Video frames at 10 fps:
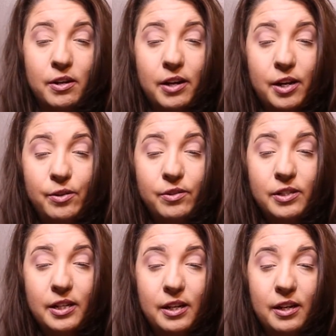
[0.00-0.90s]
Can you
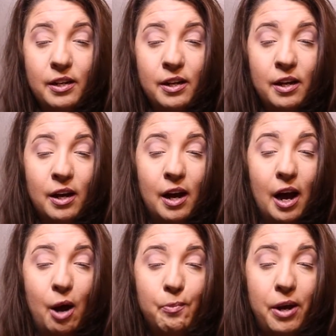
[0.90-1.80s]
see
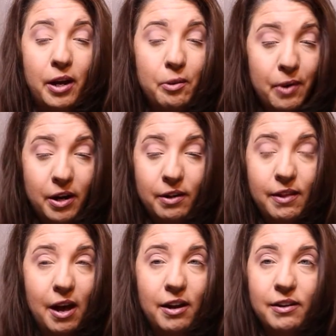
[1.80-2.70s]
how pigmented
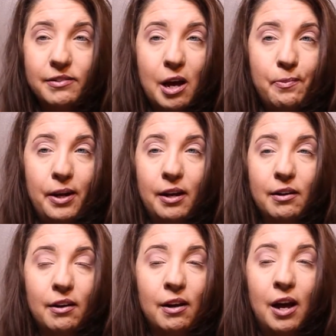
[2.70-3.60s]
that is? I mean,
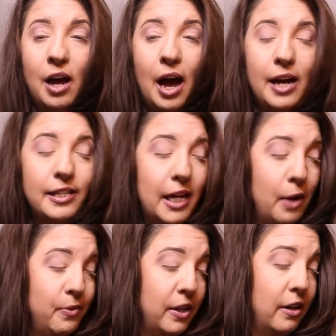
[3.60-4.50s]
I
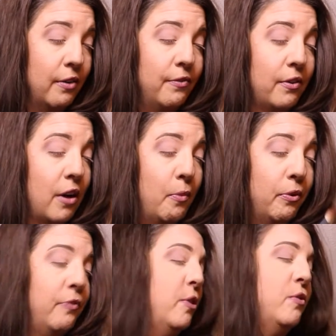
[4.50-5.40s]
tapped it a
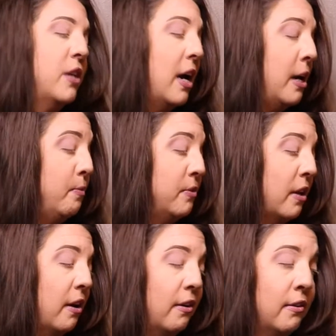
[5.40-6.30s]
few times,
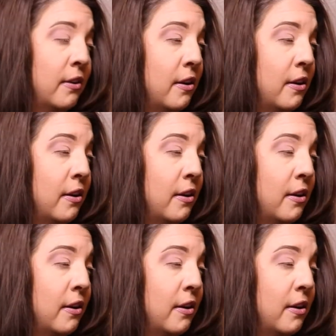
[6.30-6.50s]
and